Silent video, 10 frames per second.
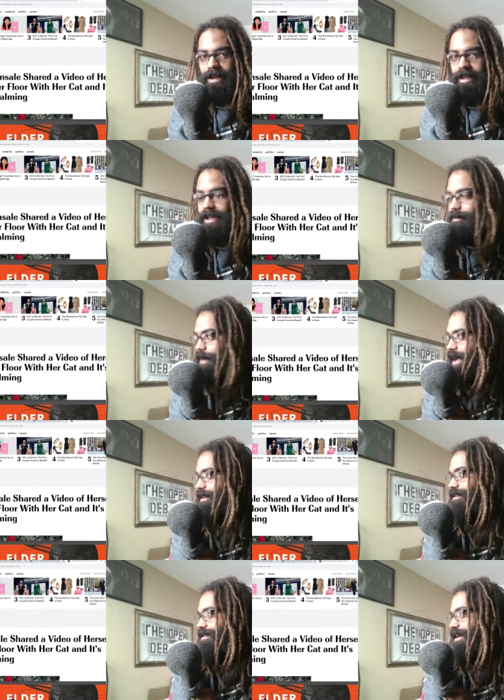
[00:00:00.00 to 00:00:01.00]
Kate
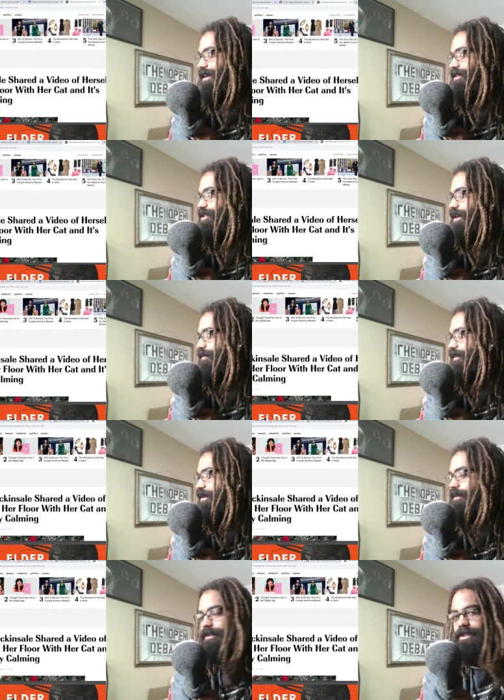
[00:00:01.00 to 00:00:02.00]
Beckinsale shared a
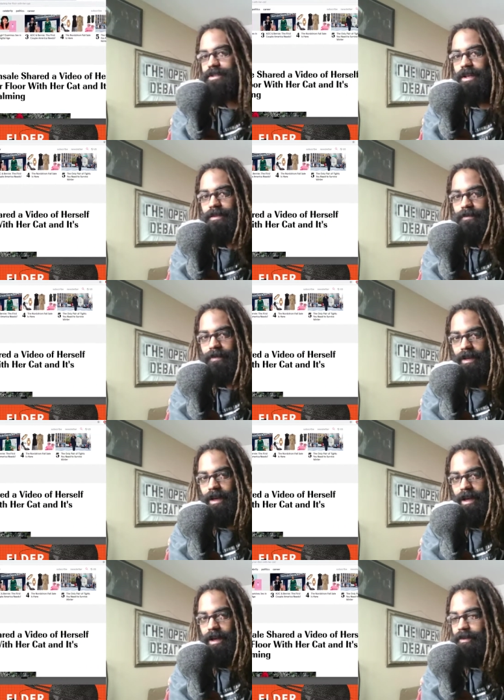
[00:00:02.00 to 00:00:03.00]
video of herself
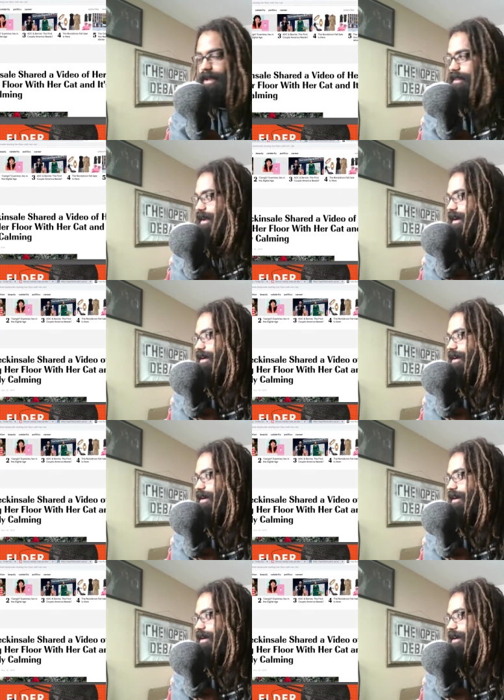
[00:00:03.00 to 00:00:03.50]
right there.